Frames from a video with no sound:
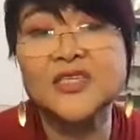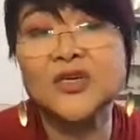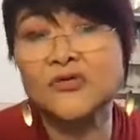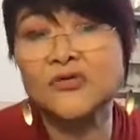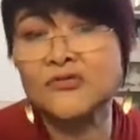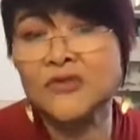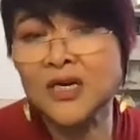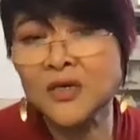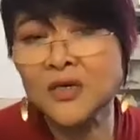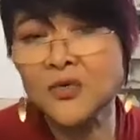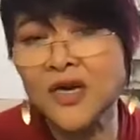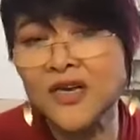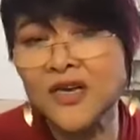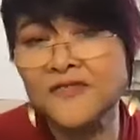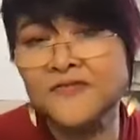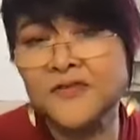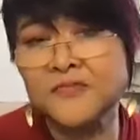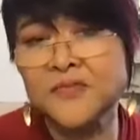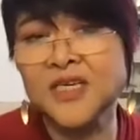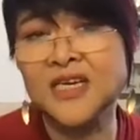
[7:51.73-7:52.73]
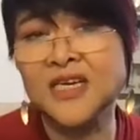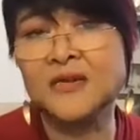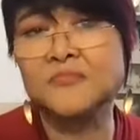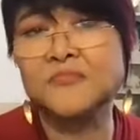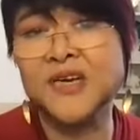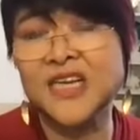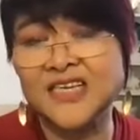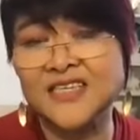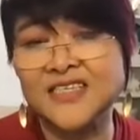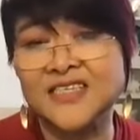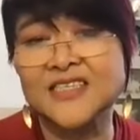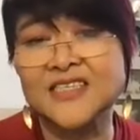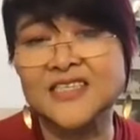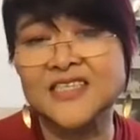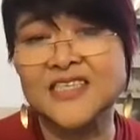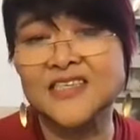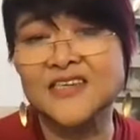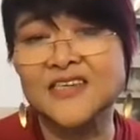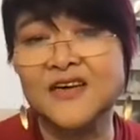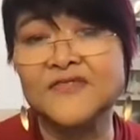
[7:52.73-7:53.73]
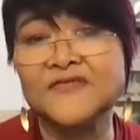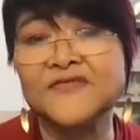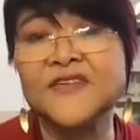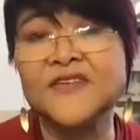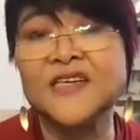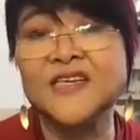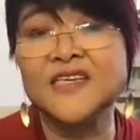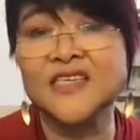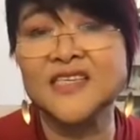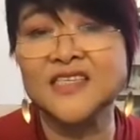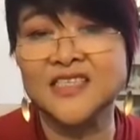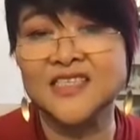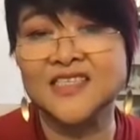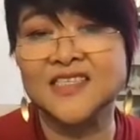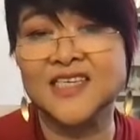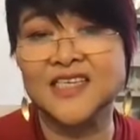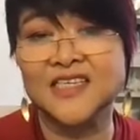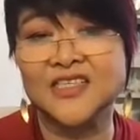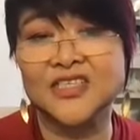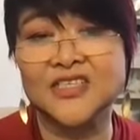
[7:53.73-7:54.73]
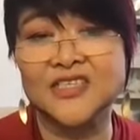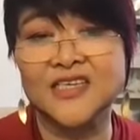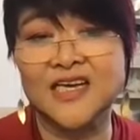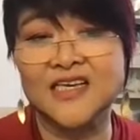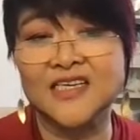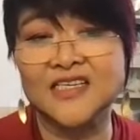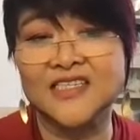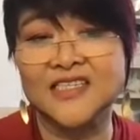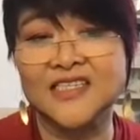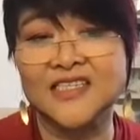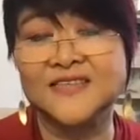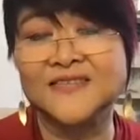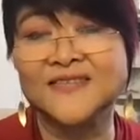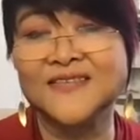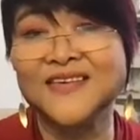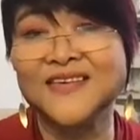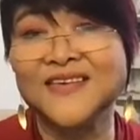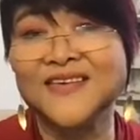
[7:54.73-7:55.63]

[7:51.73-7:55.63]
not run away from the complexity of intersectionality.